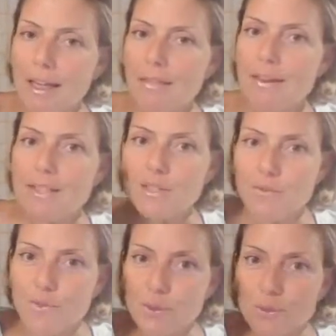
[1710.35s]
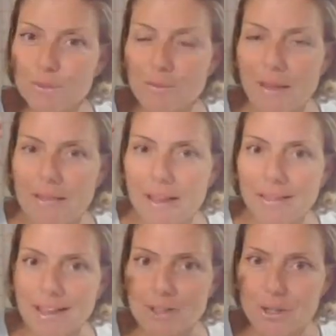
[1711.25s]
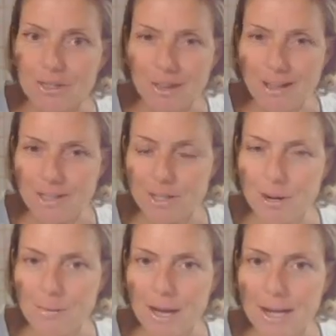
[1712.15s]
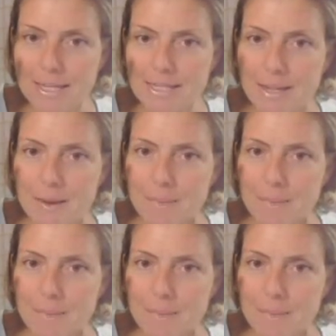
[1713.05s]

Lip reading: that is fueled by the electric thoughts in your mind,